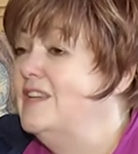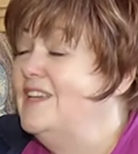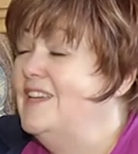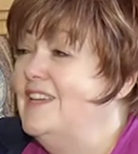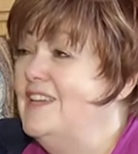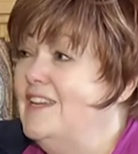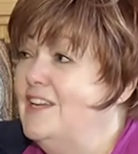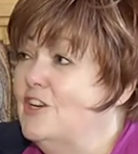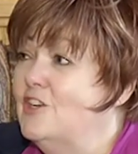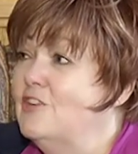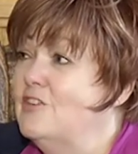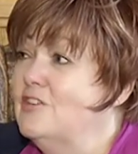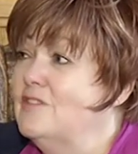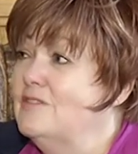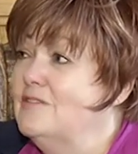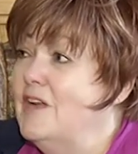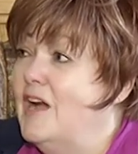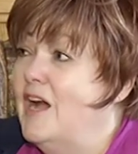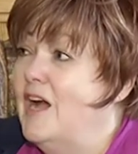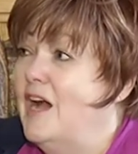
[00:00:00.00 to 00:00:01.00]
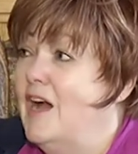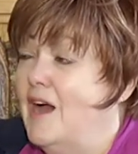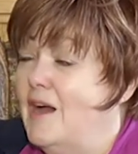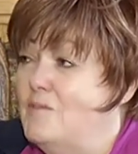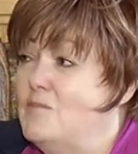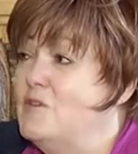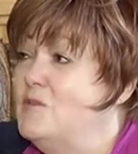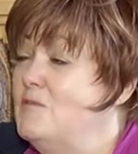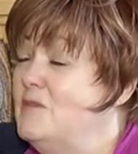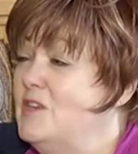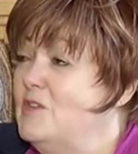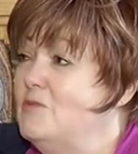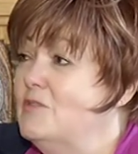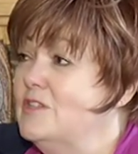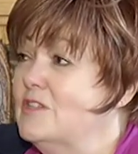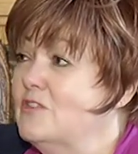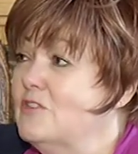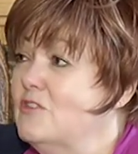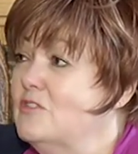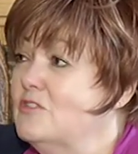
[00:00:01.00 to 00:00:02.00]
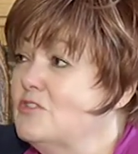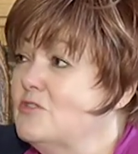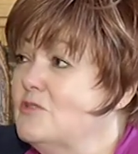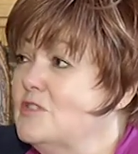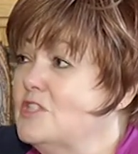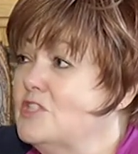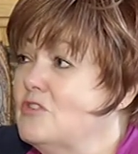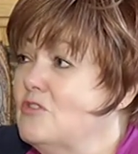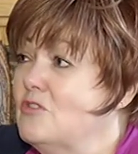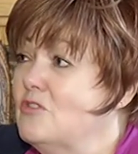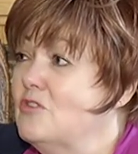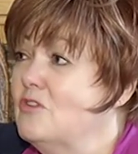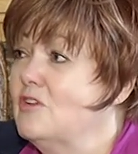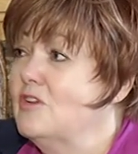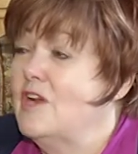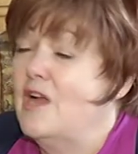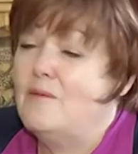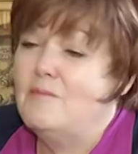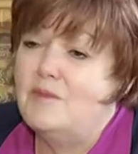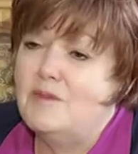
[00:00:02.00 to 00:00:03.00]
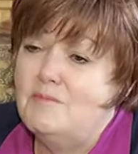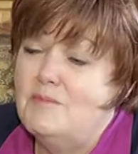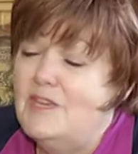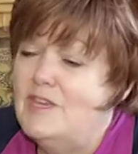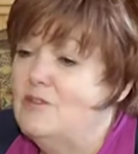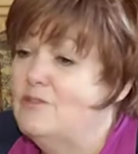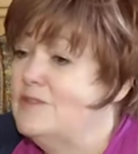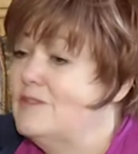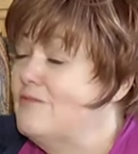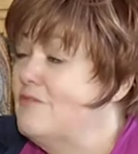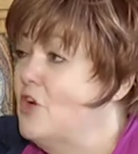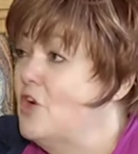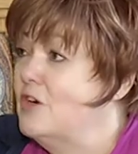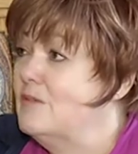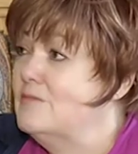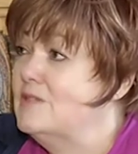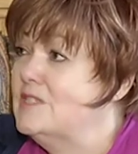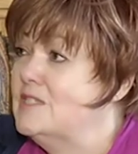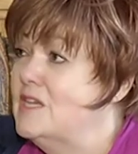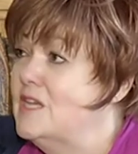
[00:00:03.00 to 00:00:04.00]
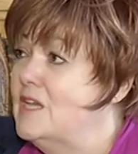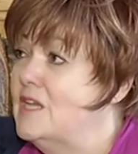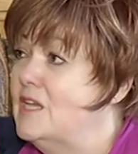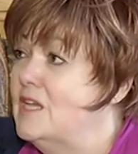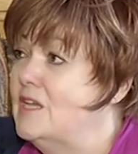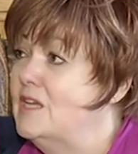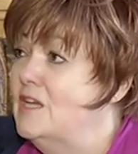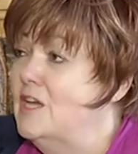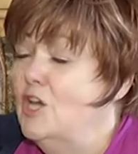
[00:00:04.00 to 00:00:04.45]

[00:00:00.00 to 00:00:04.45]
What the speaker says: Here, I'm going to meet you in the grocery store. I'm going to meet you at the pharmacy.